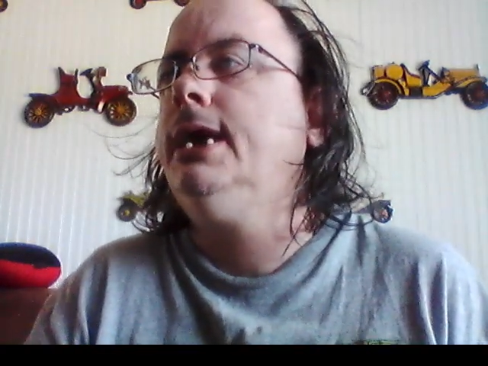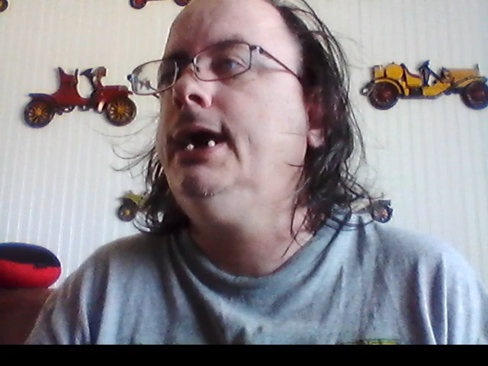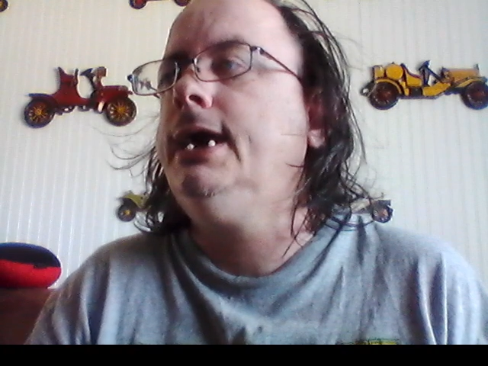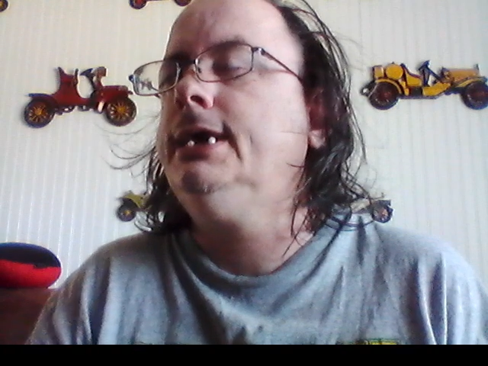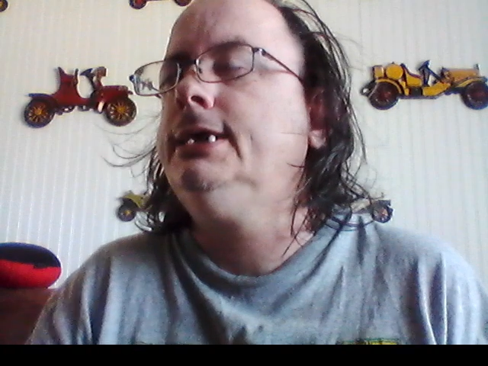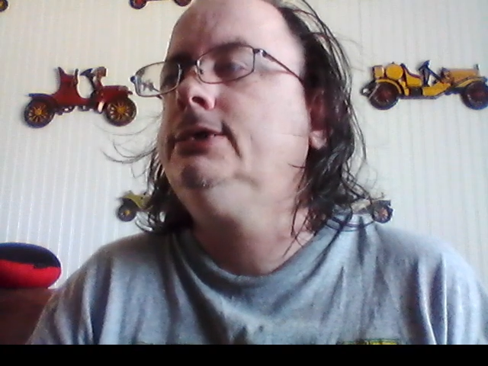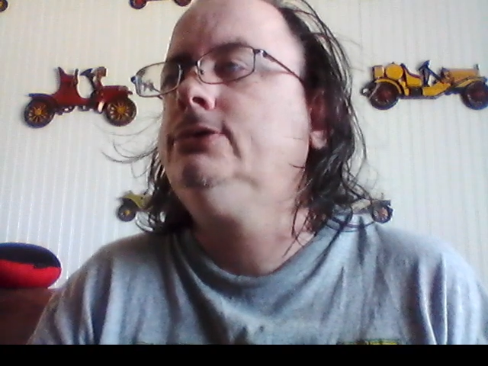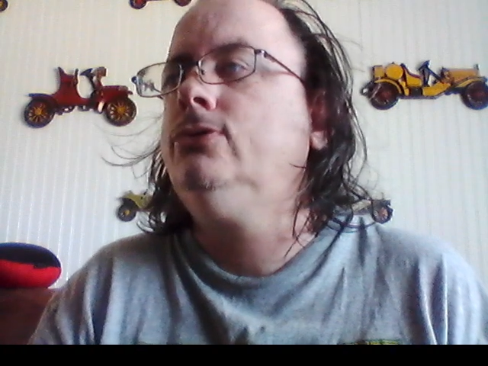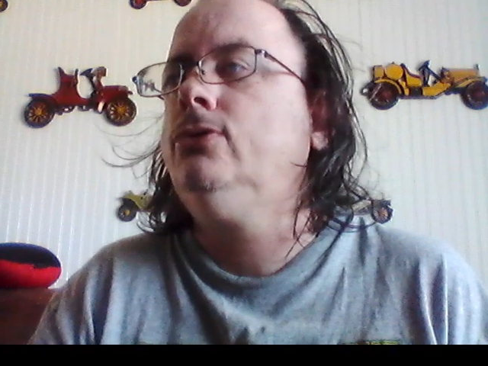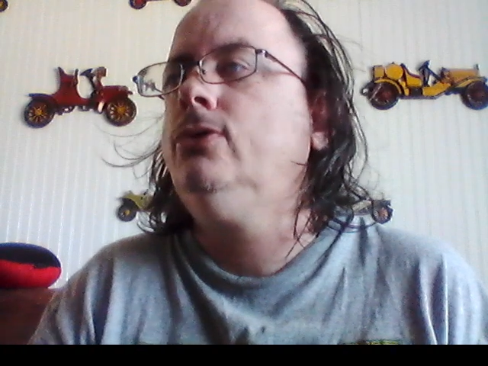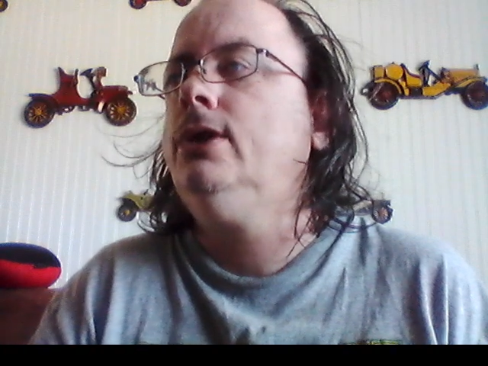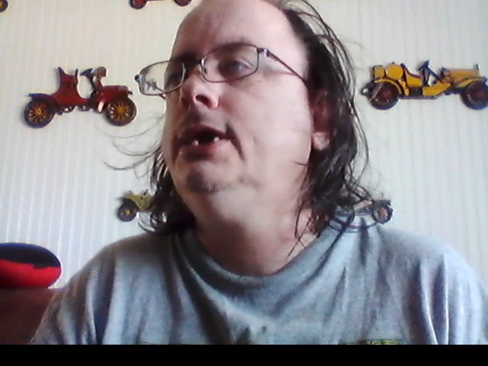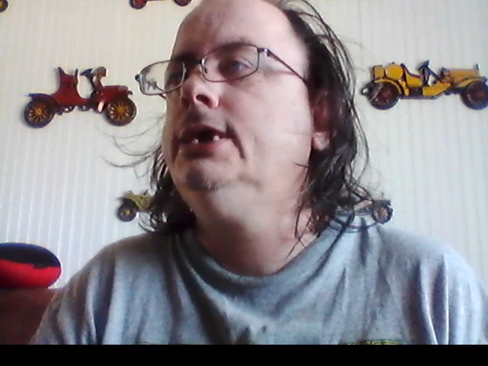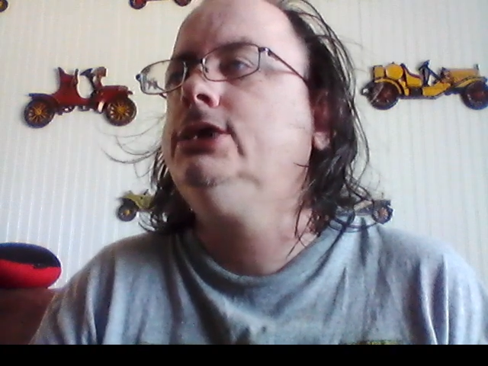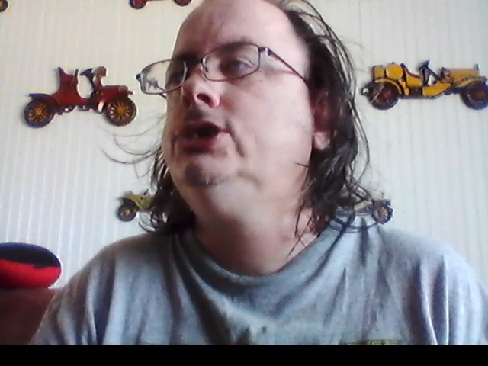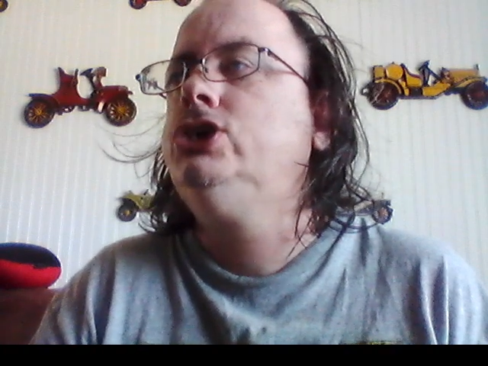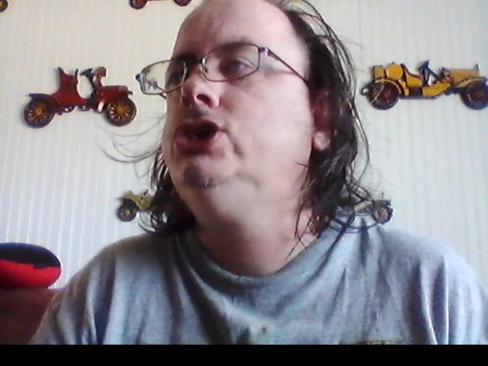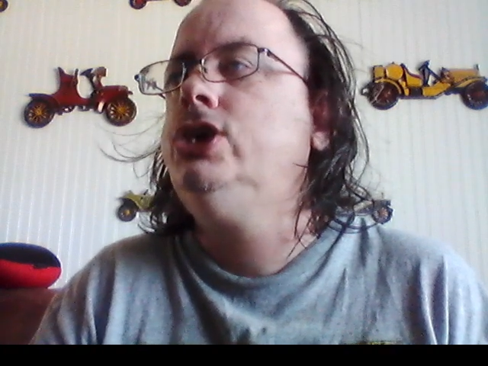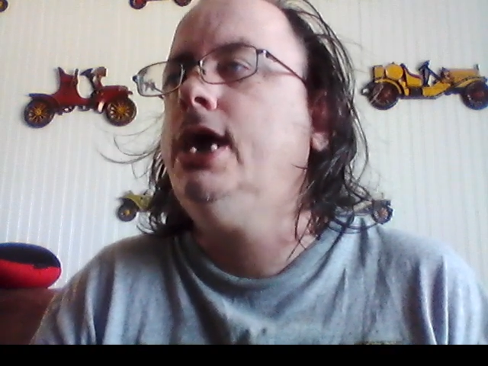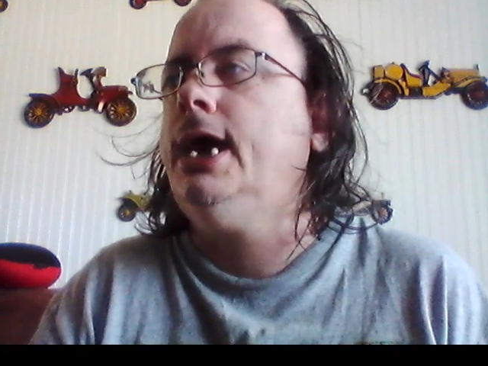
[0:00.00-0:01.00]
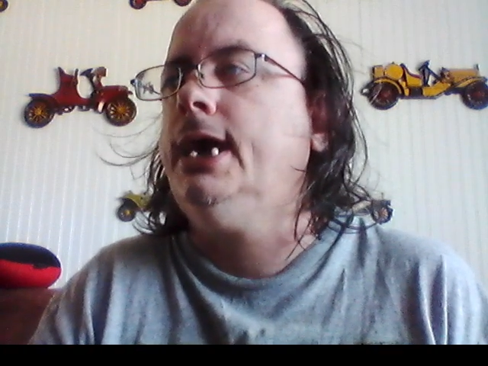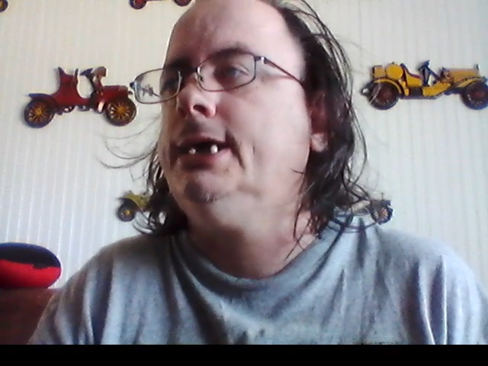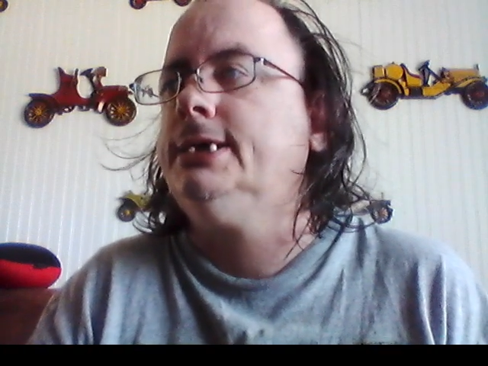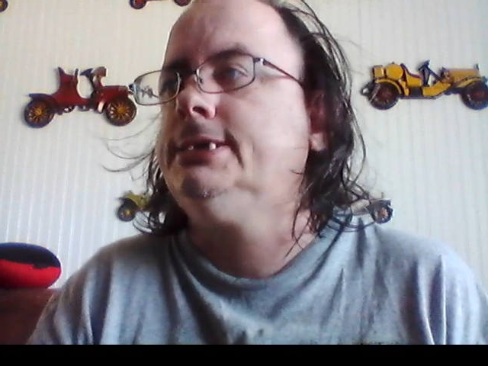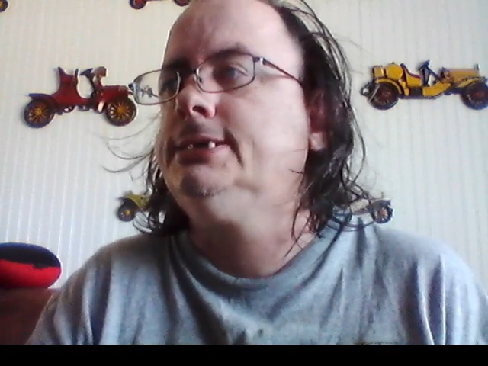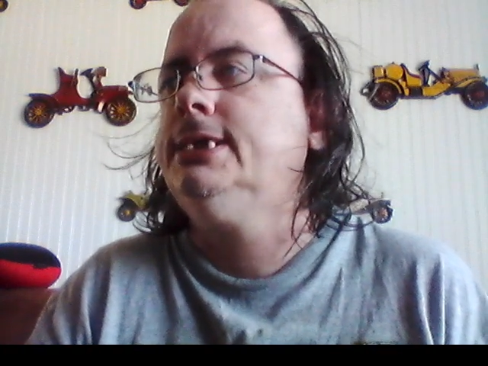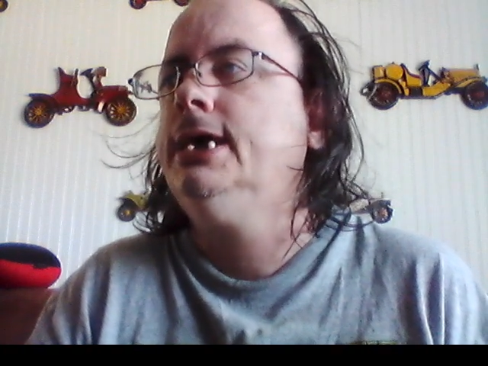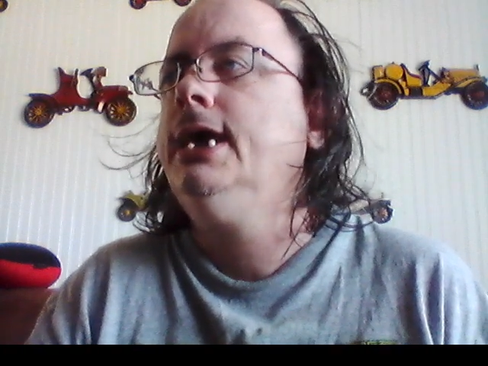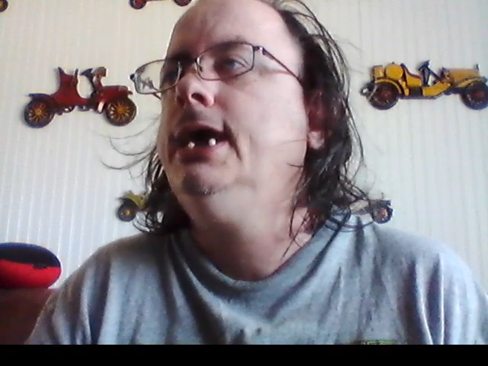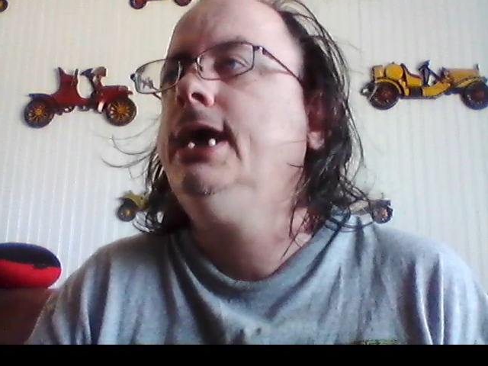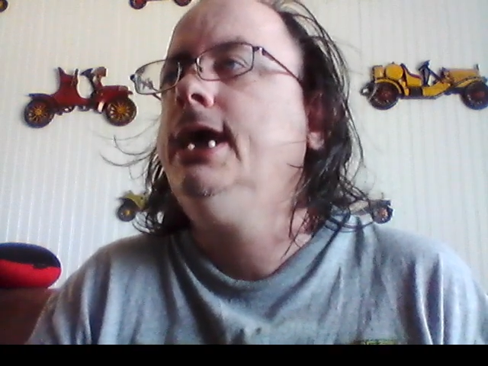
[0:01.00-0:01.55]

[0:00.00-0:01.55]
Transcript: answer is yes.